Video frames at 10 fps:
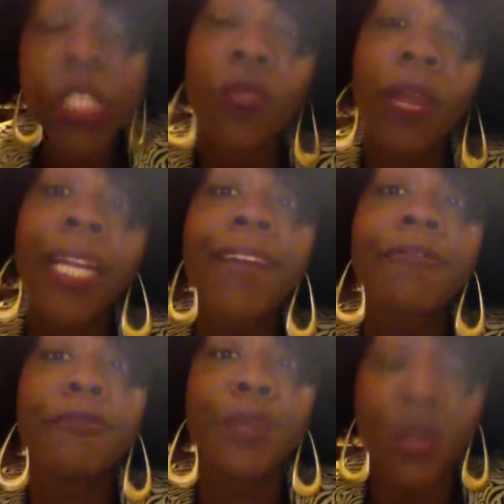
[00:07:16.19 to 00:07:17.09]
rate
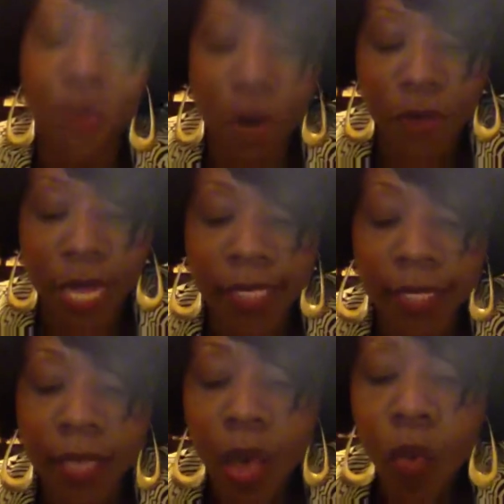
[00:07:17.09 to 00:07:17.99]
of new
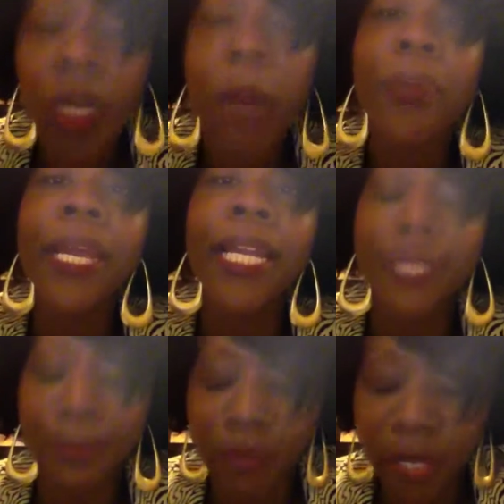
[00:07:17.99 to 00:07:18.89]
arrests when compared
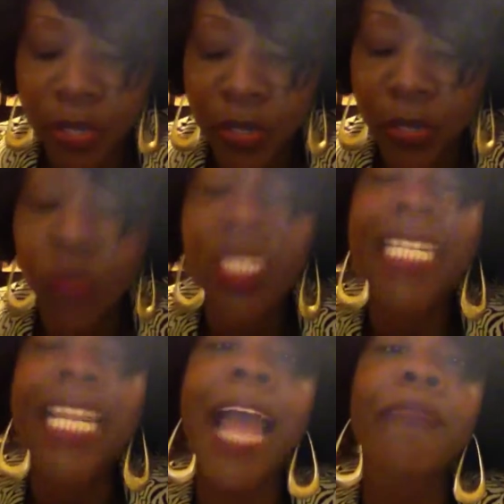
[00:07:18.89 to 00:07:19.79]
to prisoners who did
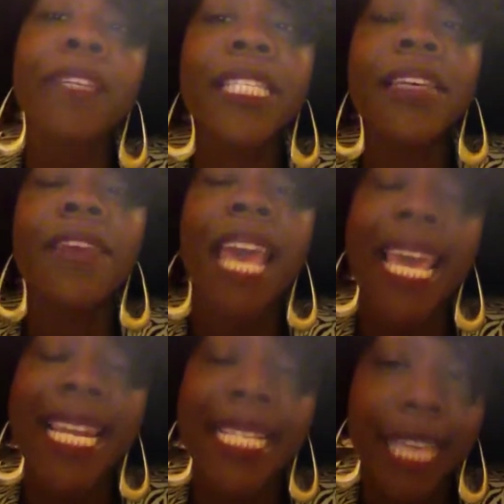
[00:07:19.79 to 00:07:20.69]
not receive
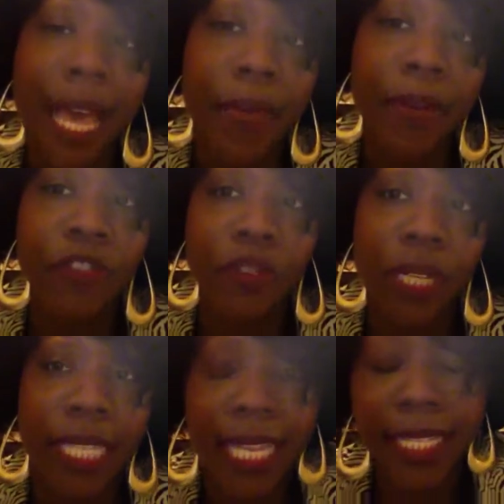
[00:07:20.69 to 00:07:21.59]
any type of
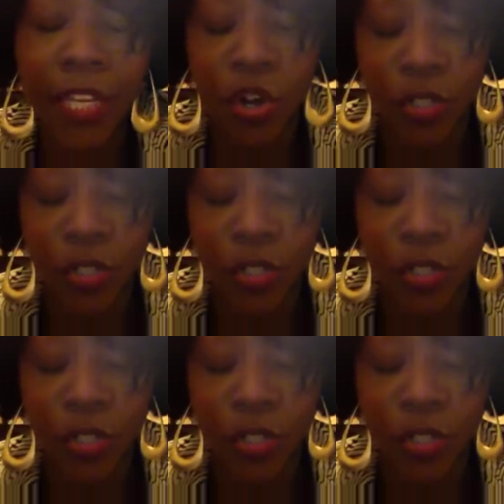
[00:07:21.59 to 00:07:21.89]
drug testing or